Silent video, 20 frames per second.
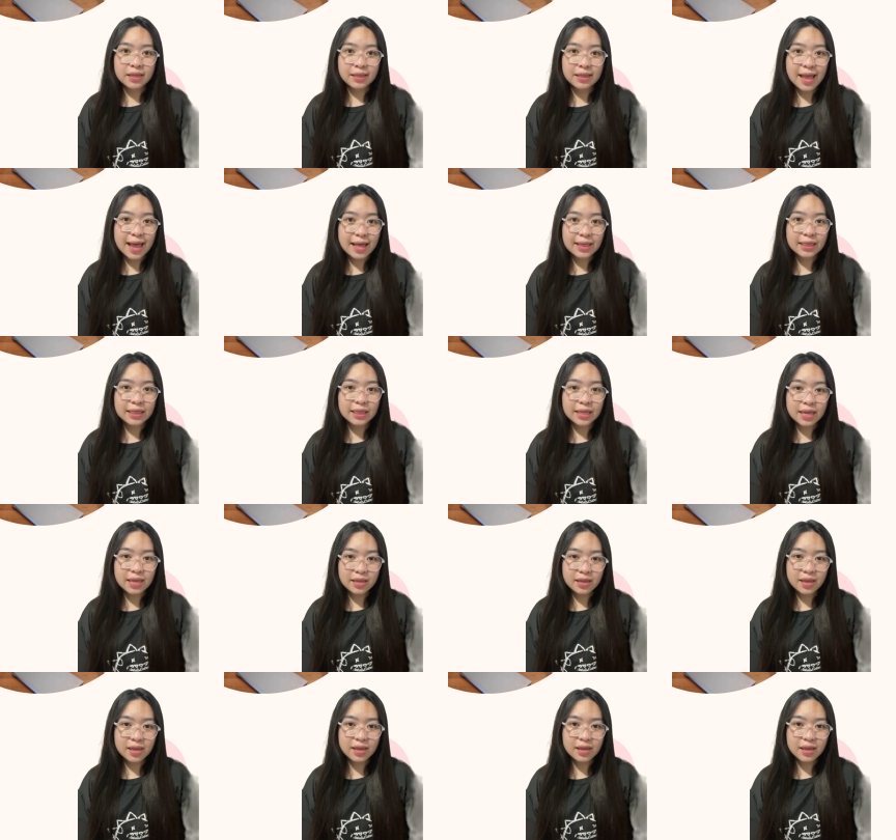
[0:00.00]
That
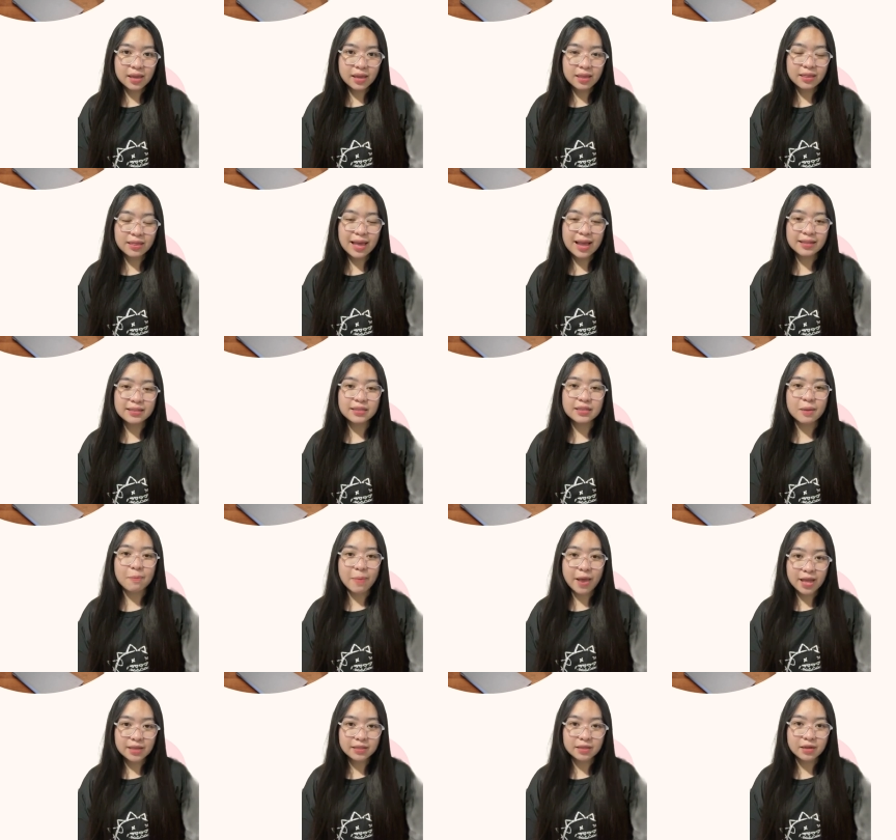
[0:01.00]
thinking, that's
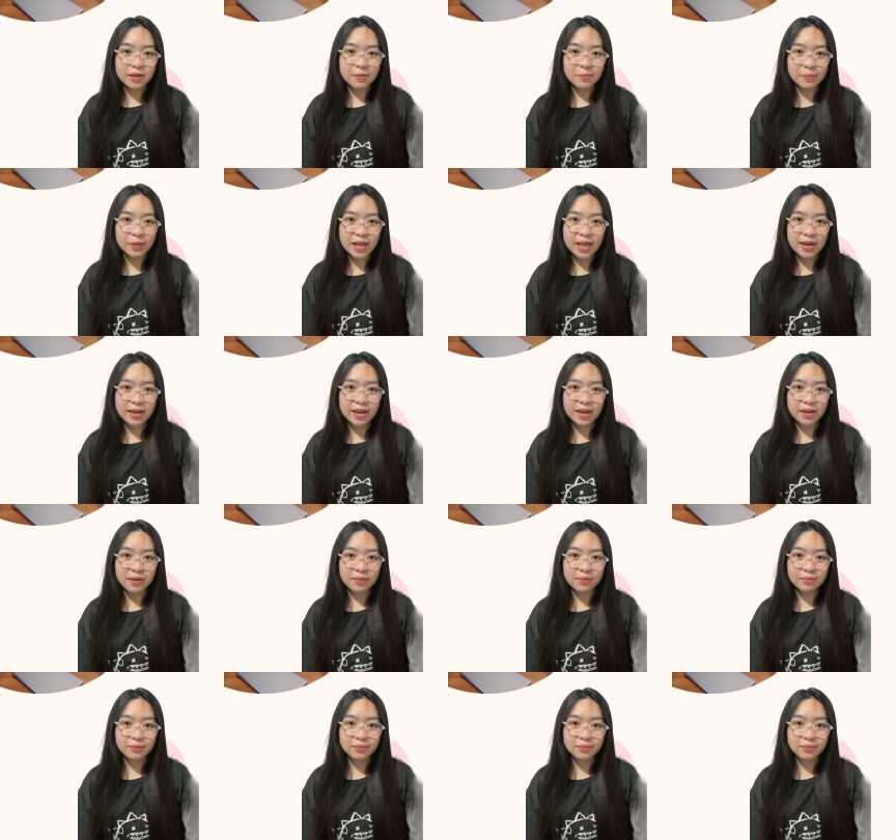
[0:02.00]
capacity planning.